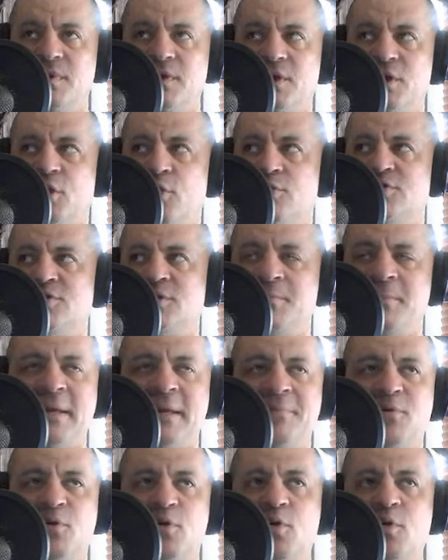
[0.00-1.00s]
you know, it's the
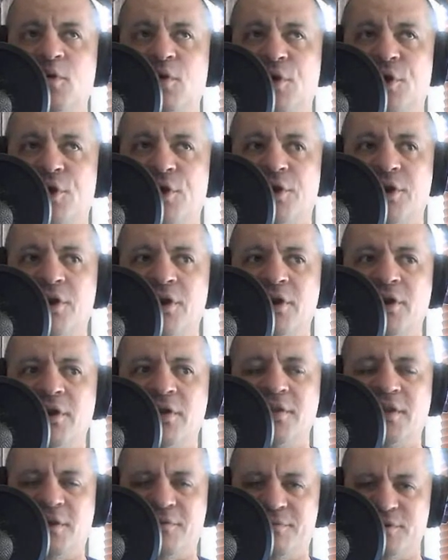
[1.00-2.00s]
people who are
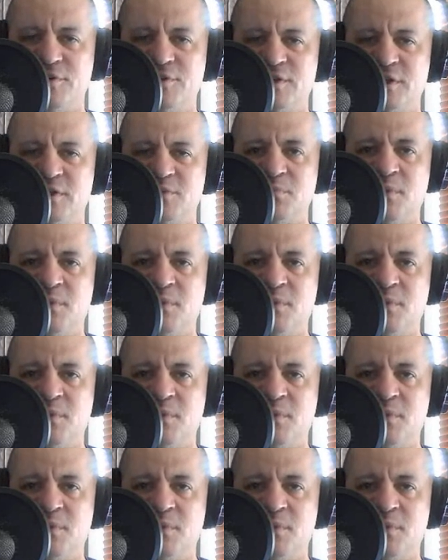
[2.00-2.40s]
there for 6